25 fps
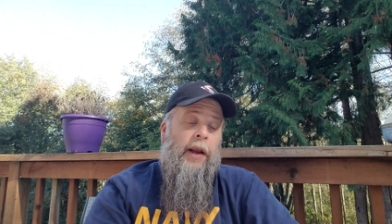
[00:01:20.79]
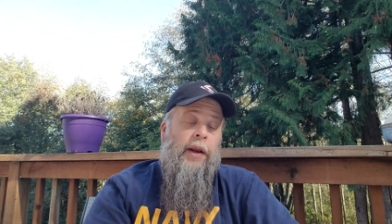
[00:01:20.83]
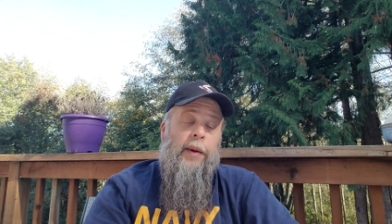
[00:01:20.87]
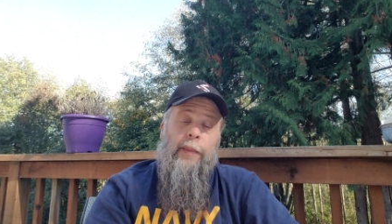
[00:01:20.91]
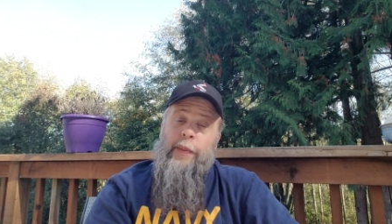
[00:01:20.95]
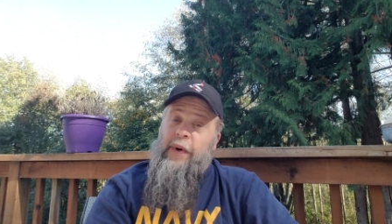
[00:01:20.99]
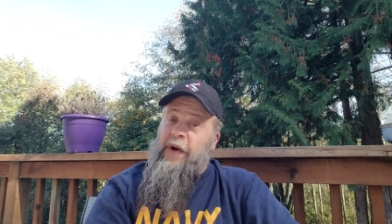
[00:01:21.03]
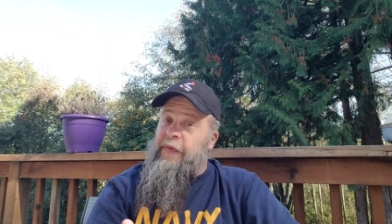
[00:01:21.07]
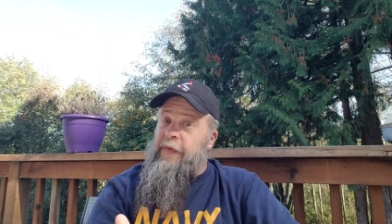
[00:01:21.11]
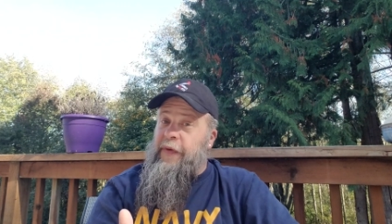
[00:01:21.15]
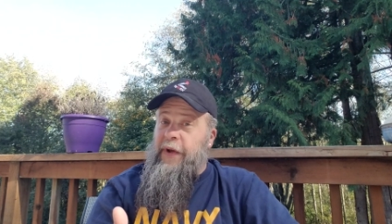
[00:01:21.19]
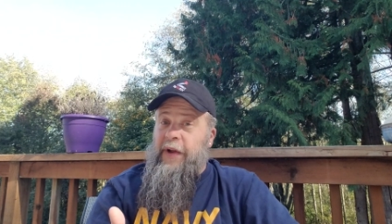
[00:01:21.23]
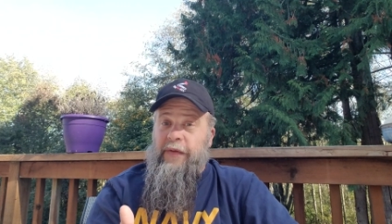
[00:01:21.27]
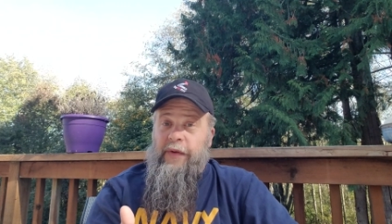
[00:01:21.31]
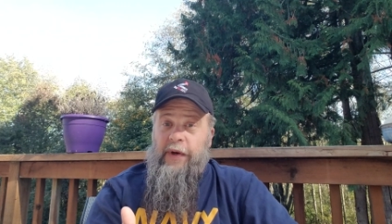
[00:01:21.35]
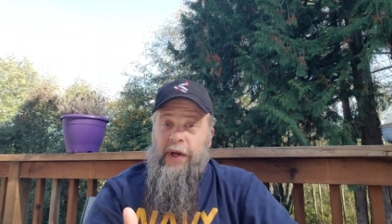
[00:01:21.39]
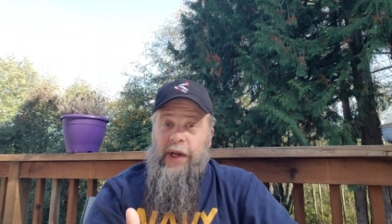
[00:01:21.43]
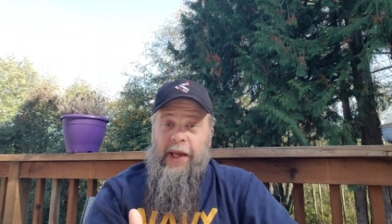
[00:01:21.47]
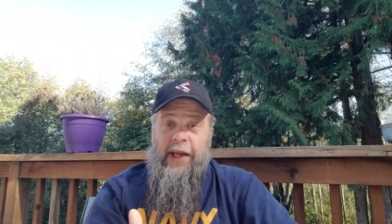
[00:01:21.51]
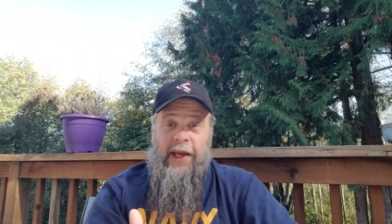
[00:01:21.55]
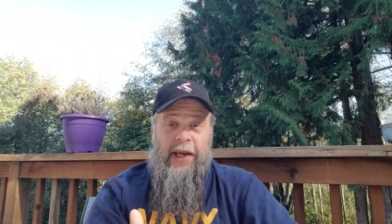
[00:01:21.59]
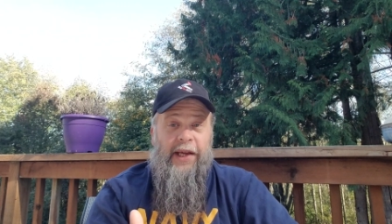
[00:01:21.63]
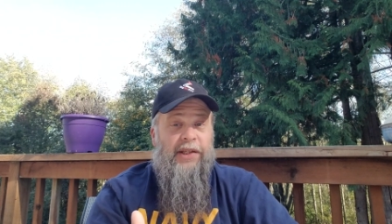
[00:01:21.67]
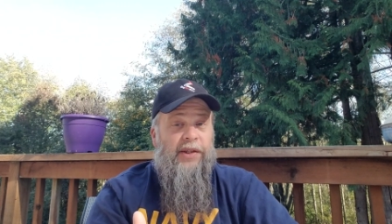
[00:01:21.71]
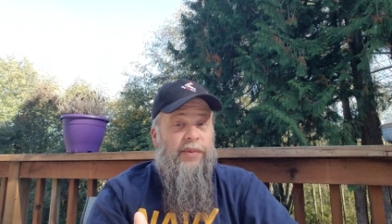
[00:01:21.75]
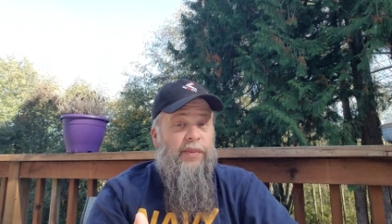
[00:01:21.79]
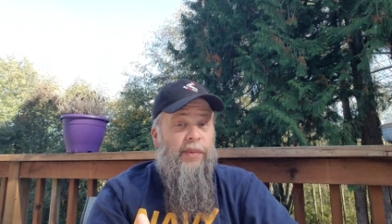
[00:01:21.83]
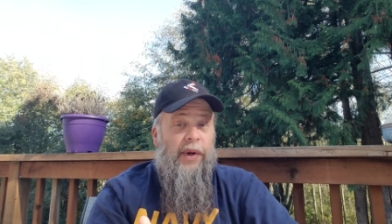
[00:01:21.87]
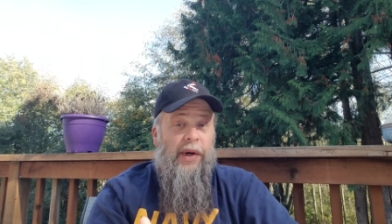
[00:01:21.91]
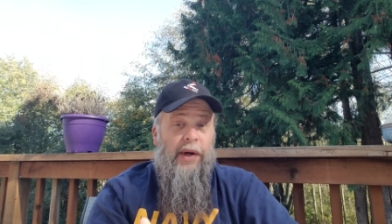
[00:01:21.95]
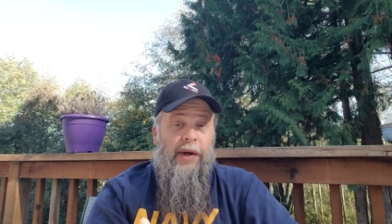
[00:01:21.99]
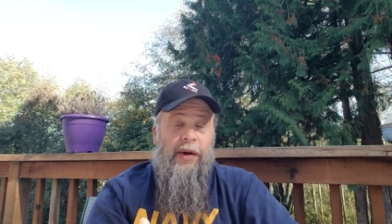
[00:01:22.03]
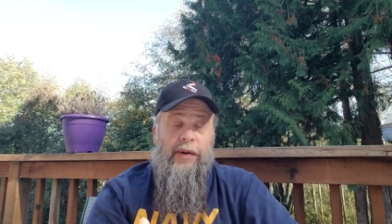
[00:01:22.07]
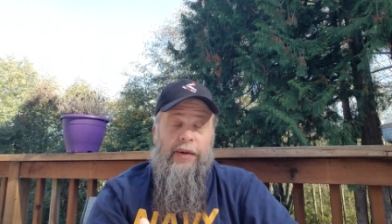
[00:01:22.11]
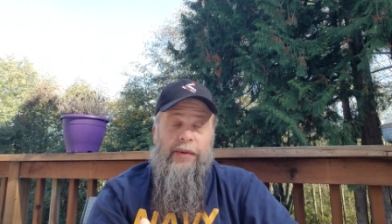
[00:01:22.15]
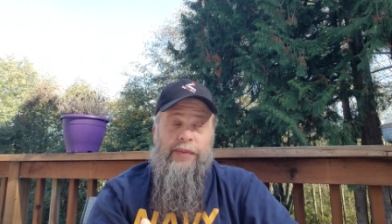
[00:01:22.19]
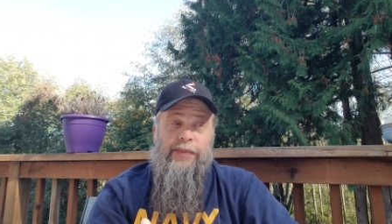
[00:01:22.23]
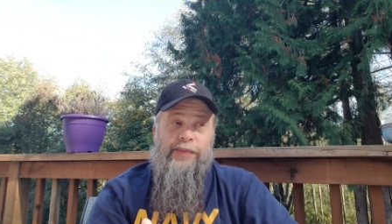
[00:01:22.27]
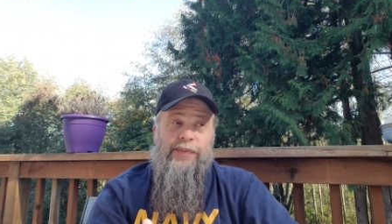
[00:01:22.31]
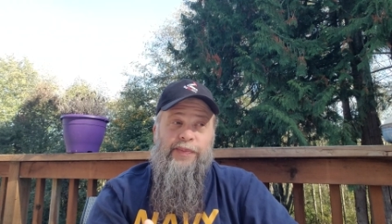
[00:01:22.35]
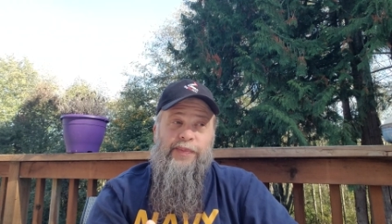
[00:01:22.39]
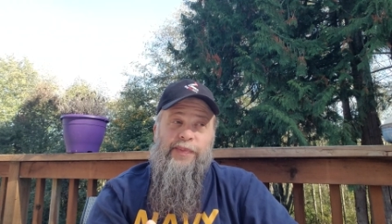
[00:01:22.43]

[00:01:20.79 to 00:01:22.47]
My favorite case model,